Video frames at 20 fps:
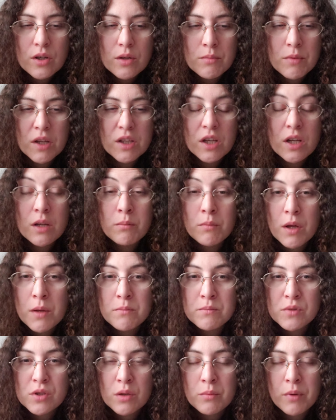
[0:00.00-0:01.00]
making
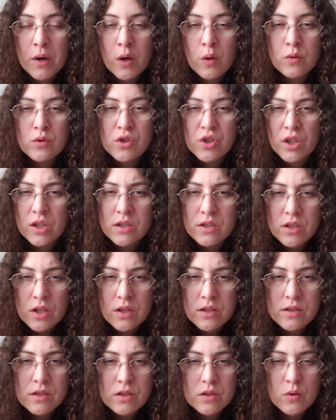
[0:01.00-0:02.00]
memes about
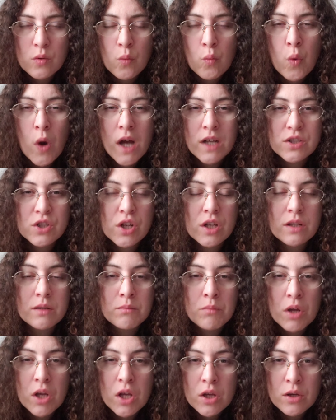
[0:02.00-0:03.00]
Jesus,
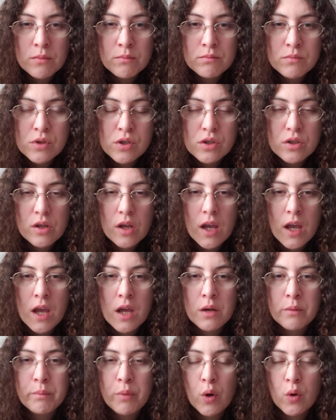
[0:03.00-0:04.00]
watching memes
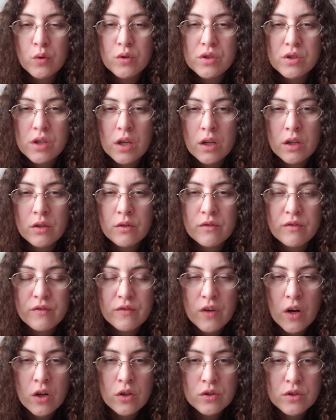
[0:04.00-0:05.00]
and posting
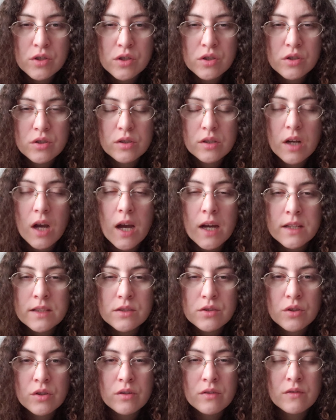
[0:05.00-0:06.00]
false
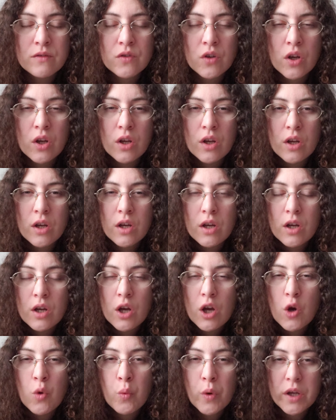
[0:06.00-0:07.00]
kinds of
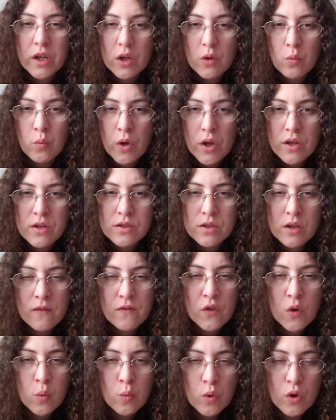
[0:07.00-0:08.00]
wicked ways
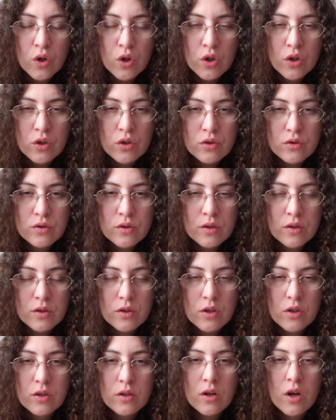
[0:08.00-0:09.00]
of the world
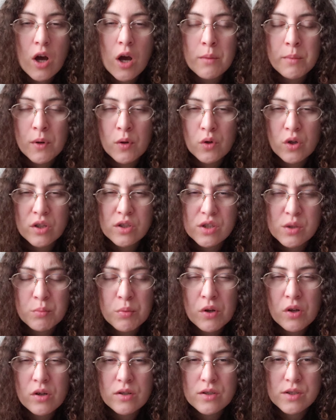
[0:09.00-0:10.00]
about
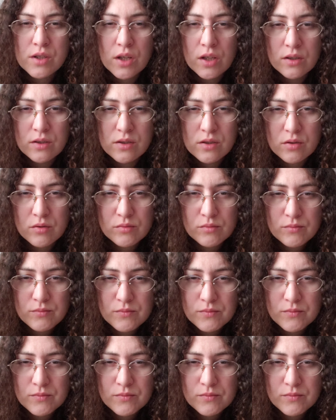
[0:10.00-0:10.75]
conspiracies.